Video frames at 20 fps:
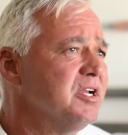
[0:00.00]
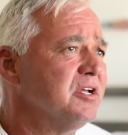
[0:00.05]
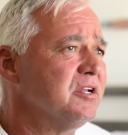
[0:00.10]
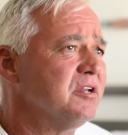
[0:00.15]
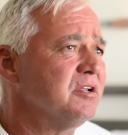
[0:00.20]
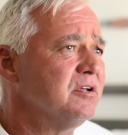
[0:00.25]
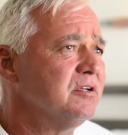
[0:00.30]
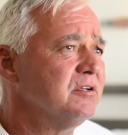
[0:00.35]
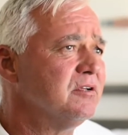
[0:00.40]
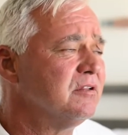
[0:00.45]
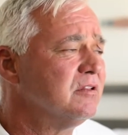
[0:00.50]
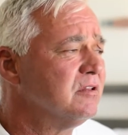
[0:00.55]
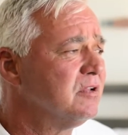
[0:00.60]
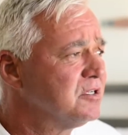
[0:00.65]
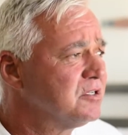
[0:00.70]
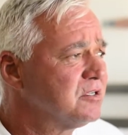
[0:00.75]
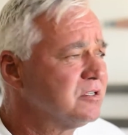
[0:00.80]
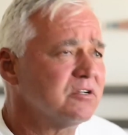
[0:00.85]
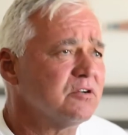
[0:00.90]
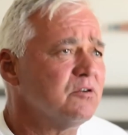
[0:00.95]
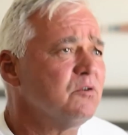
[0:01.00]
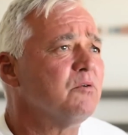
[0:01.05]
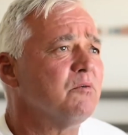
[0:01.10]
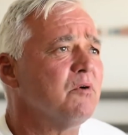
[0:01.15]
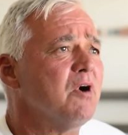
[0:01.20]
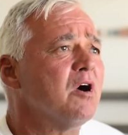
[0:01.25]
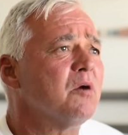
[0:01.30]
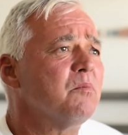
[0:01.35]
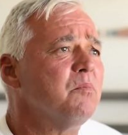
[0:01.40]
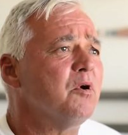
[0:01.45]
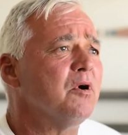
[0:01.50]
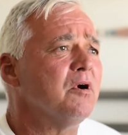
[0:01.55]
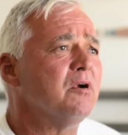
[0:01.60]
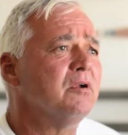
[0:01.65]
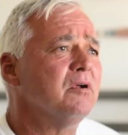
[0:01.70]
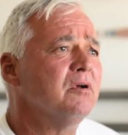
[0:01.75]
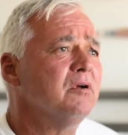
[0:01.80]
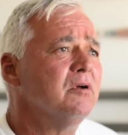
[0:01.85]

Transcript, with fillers: it. Let's go to Rockport.